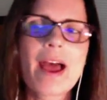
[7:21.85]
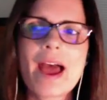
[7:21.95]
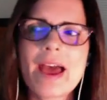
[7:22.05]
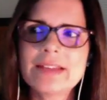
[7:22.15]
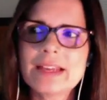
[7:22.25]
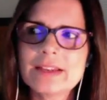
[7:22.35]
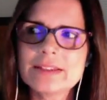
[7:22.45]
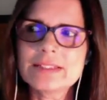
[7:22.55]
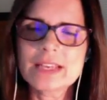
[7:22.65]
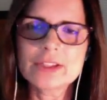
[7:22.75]
And it
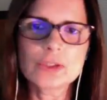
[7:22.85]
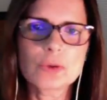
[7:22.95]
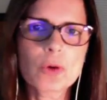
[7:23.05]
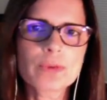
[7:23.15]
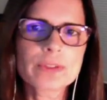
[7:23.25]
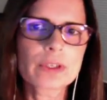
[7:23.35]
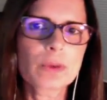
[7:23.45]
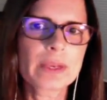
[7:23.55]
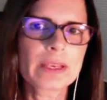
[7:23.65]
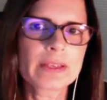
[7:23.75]
takes you over to
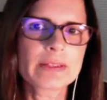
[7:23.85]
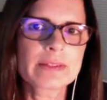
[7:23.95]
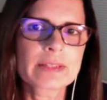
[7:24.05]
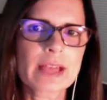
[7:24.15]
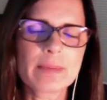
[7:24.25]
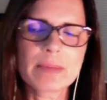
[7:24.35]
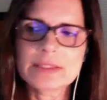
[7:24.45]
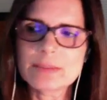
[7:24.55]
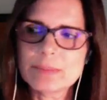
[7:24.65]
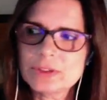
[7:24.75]
Queens and
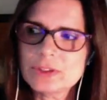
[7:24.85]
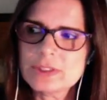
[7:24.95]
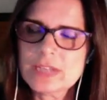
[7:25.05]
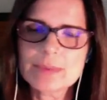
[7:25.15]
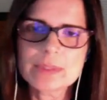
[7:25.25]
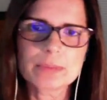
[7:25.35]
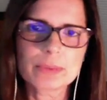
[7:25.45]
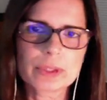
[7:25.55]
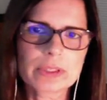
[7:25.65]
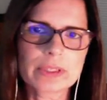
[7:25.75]
makes a bunch of stops in
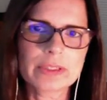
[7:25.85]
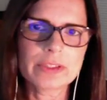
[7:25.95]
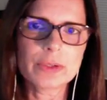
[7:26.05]
Brooklyn.